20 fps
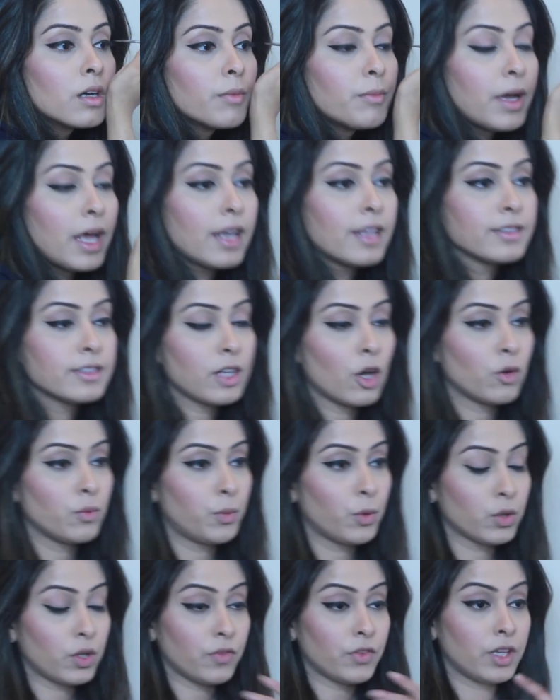balance out
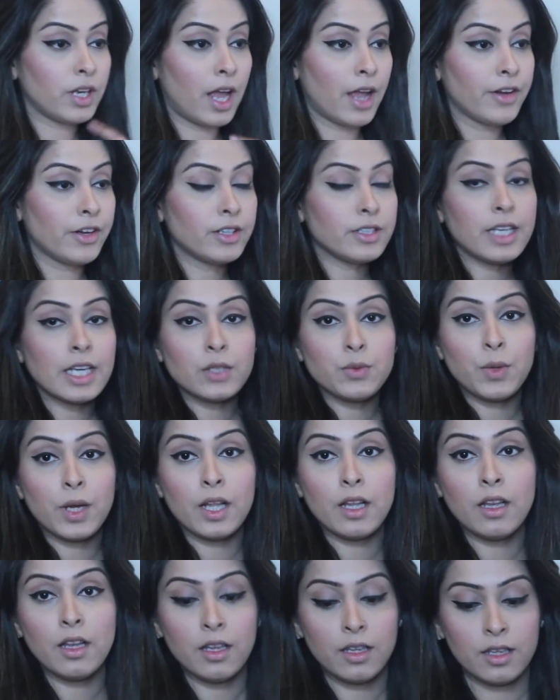both of the liners as
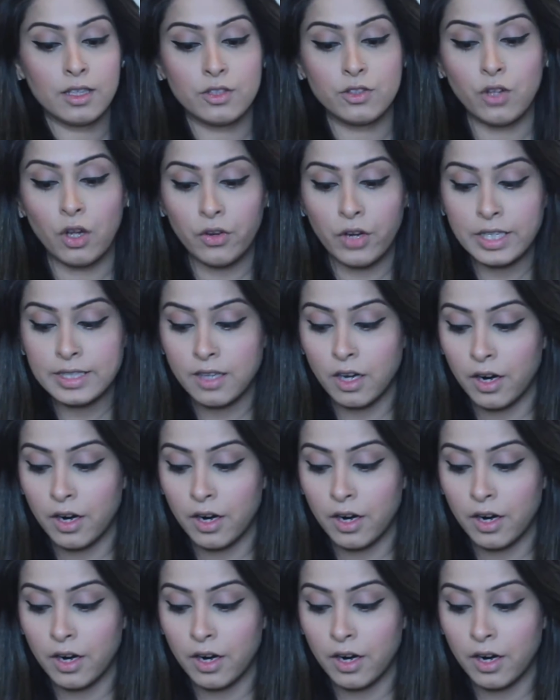well. It's not as